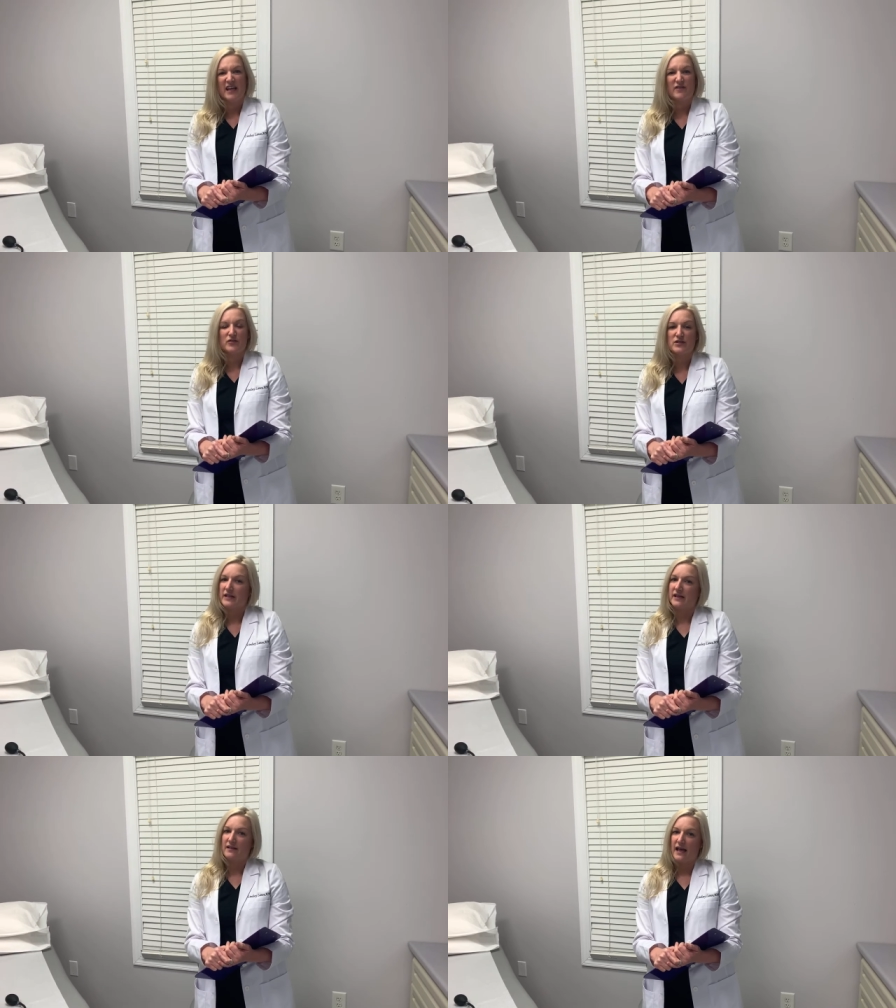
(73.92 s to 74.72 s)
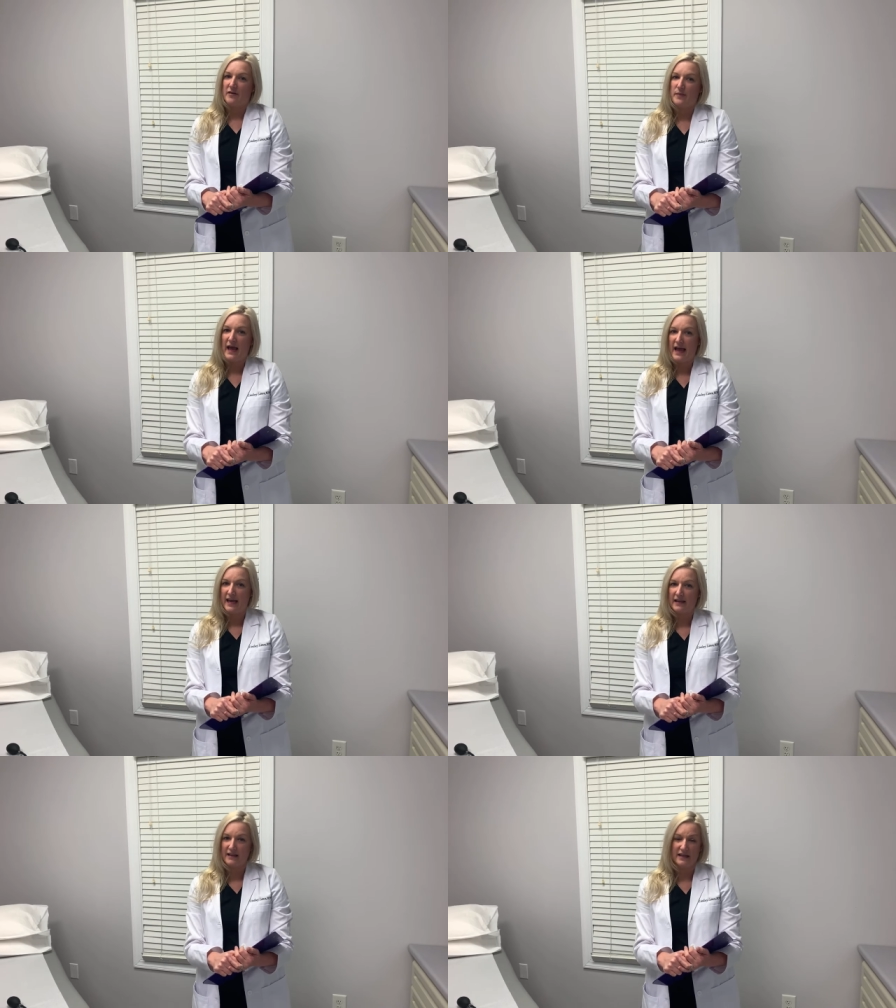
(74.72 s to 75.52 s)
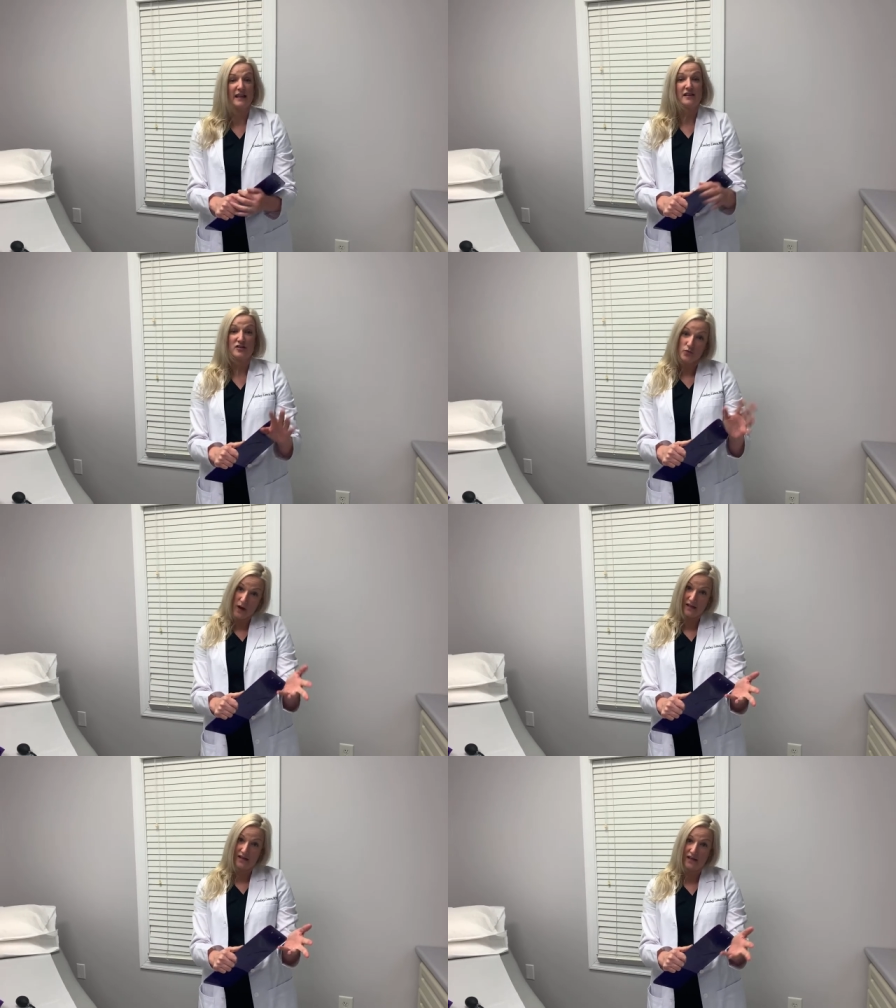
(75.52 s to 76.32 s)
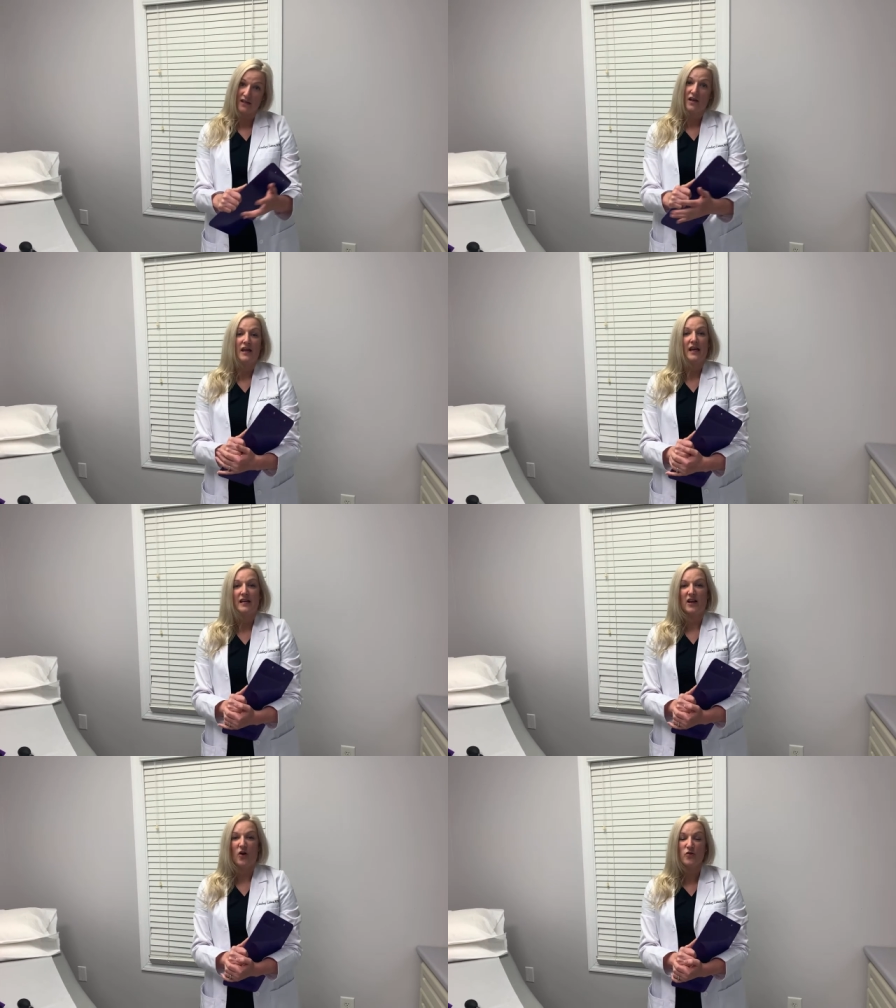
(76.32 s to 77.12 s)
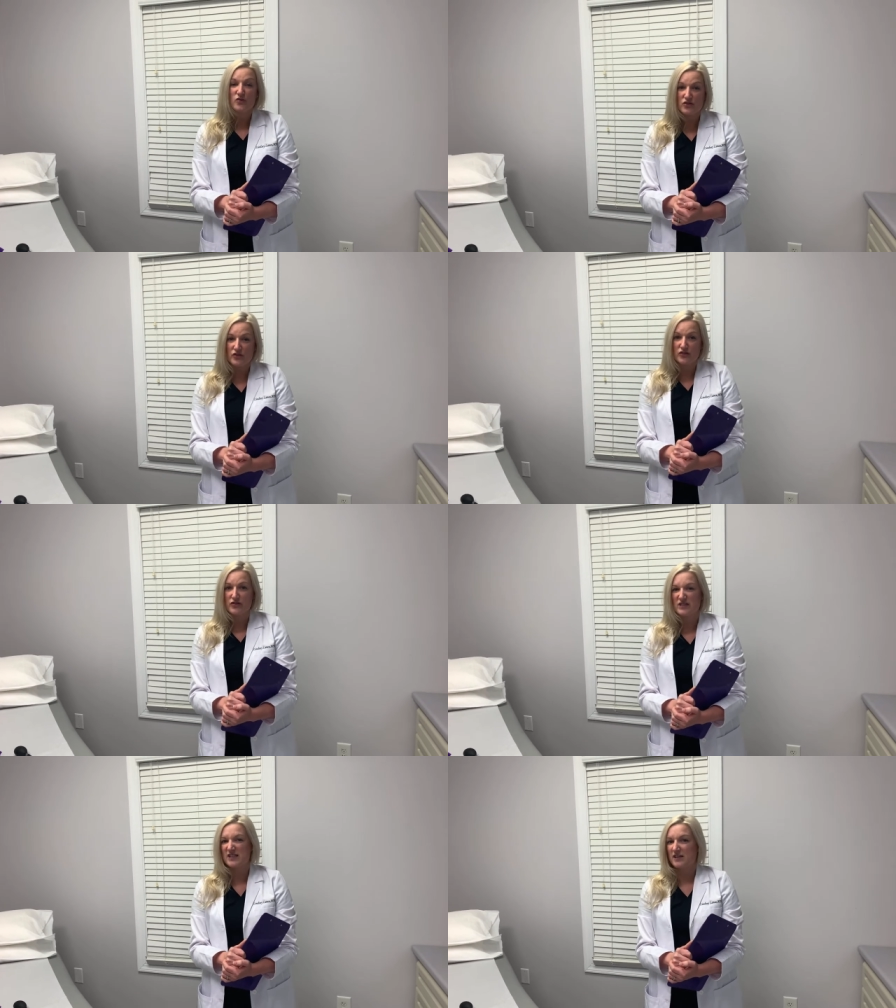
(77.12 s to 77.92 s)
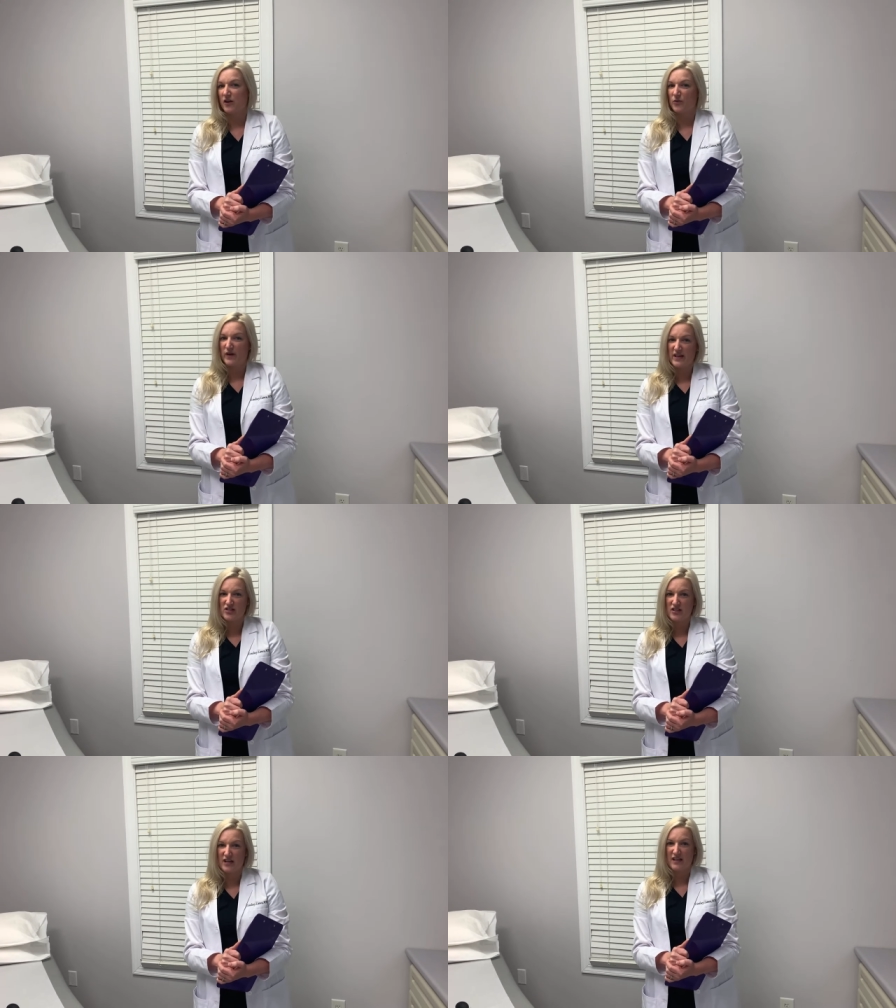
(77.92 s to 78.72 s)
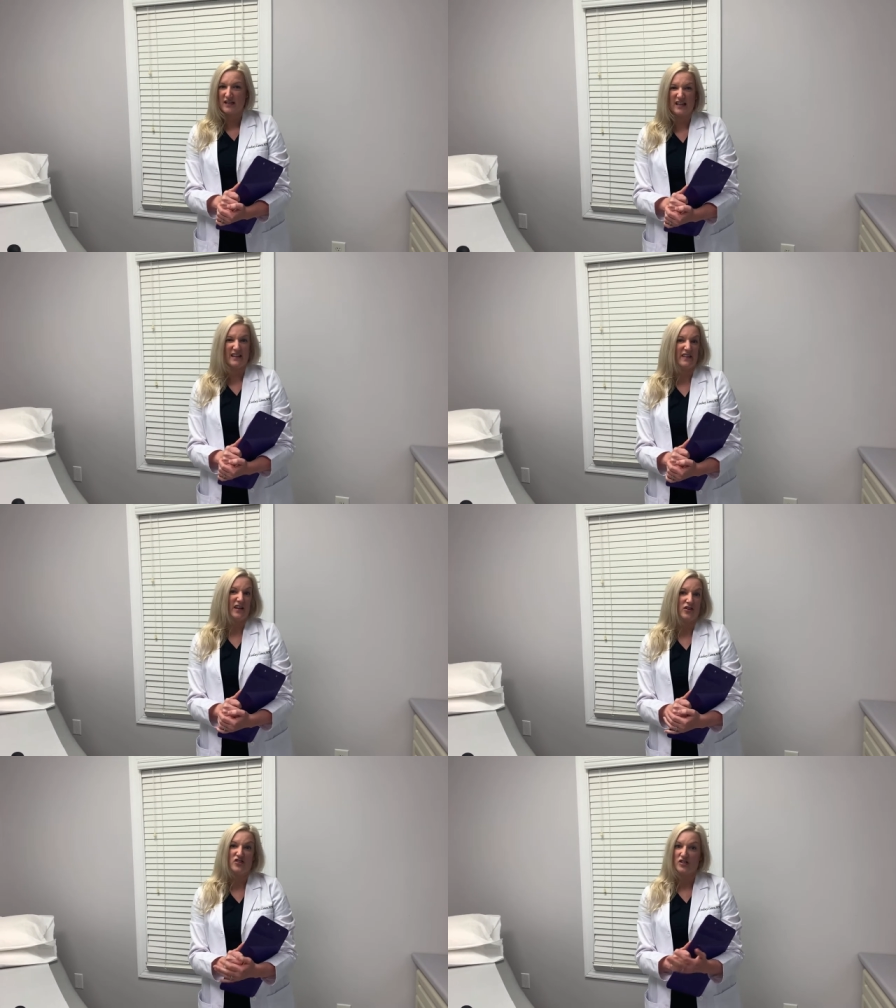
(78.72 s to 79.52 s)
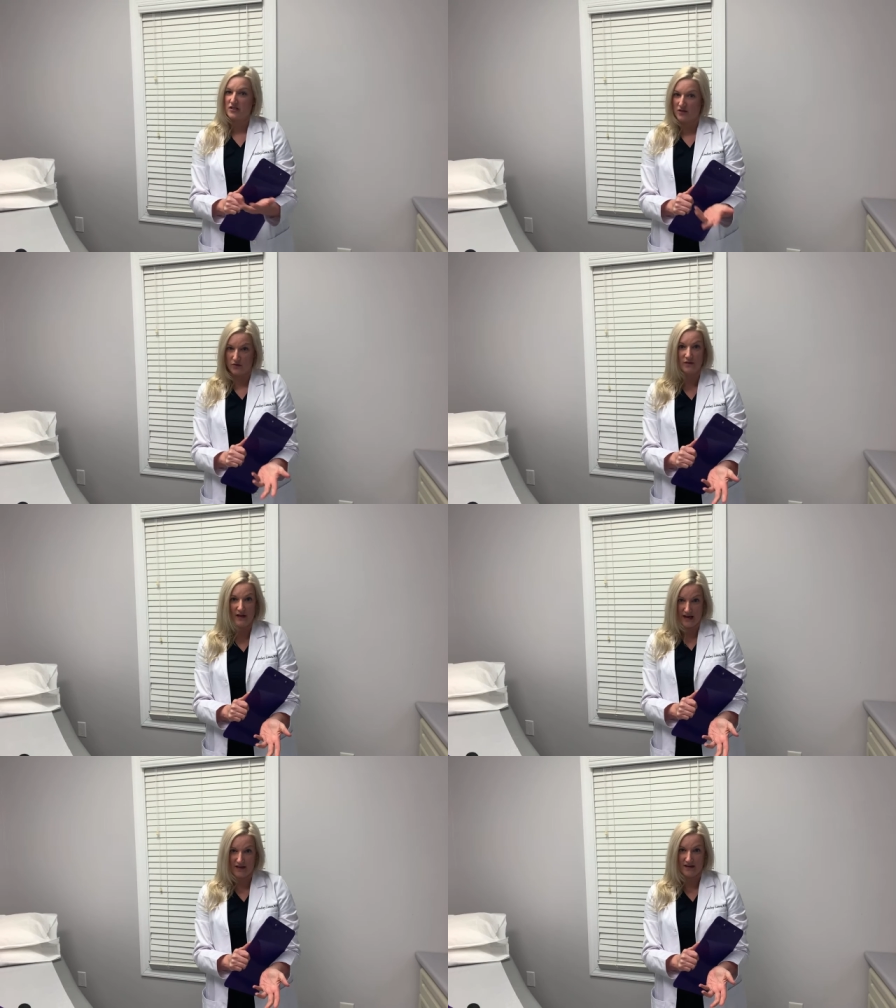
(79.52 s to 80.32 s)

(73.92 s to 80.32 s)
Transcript: if there's any leg pain, any leg swelling, any ulcers, discoloration, anything that you just don't like.